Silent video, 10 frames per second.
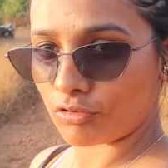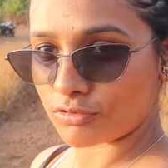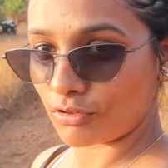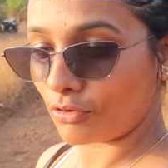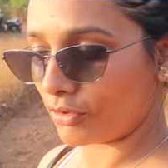
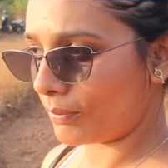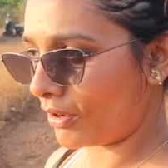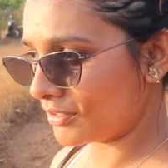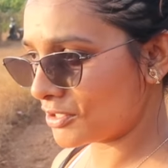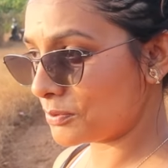also know
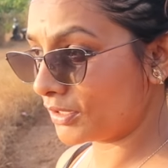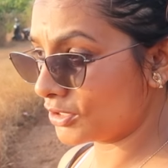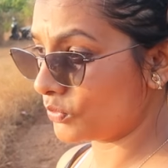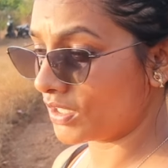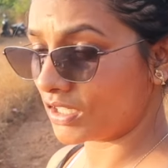about this
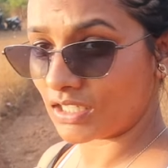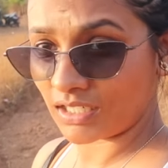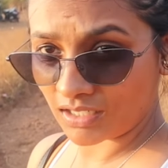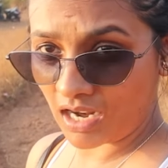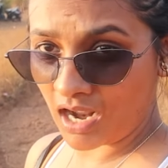because we
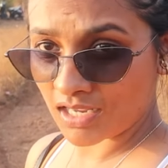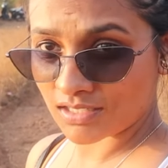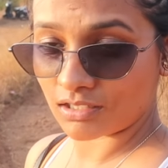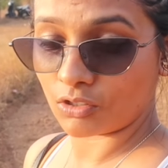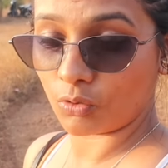did
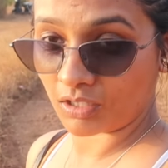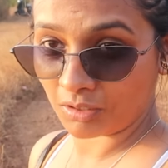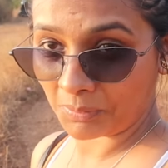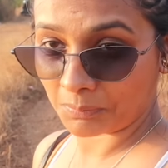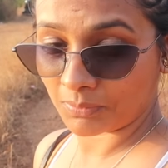ask the
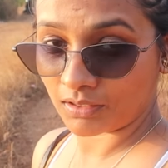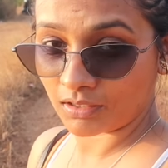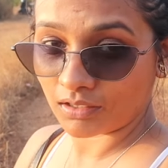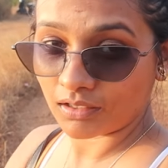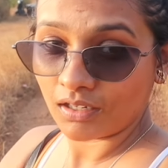local
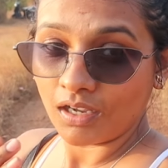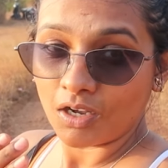people